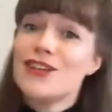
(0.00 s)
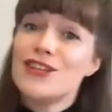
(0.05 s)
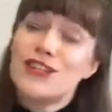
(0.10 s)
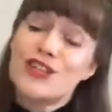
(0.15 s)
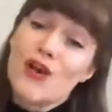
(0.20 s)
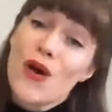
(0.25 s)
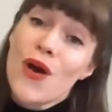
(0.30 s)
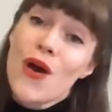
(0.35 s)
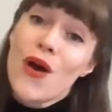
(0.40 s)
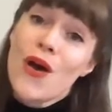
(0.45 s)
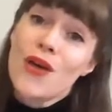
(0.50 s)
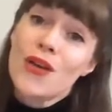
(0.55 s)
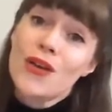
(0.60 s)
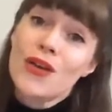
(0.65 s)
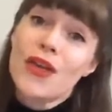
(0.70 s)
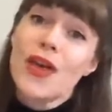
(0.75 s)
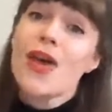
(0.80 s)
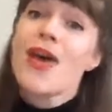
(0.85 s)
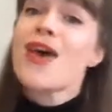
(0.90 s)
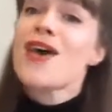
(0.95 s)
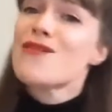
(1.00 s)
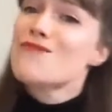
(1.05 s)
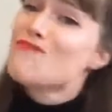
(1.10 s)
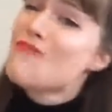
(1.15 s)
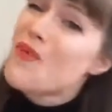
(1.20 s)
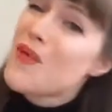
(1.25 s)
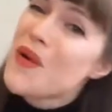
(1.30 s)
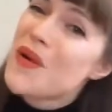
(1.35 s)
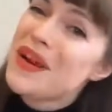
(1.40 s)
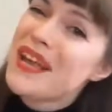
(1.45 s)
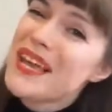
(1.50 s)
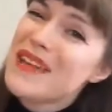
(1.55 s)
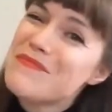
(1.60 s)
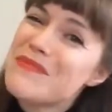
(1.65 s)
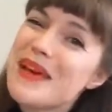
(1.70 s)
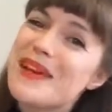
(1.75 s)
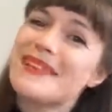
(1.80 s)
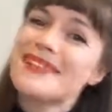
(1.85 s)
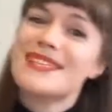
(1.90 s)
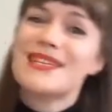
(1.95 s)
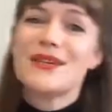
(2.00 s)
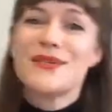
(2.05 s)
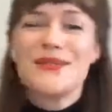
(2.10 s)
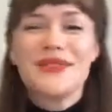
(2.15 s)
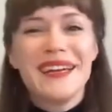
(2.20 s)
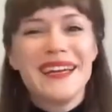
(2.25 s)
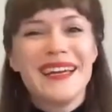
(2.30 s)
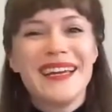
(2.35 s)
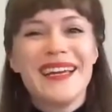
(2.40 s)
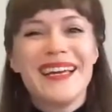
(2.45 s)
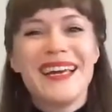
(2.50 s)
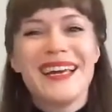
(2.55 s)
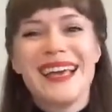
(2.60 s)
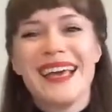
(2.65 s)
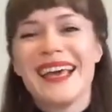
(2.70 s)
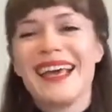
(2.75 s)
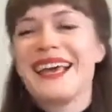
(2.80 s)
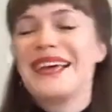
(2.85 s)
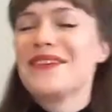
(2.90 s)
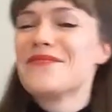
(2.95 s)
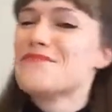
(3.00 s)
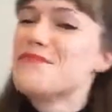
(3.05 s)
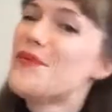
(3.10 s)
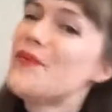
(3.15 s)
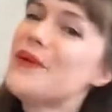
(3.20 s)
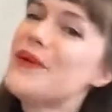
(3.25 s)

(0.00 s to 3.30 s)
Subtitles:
John, morning bells are ringing,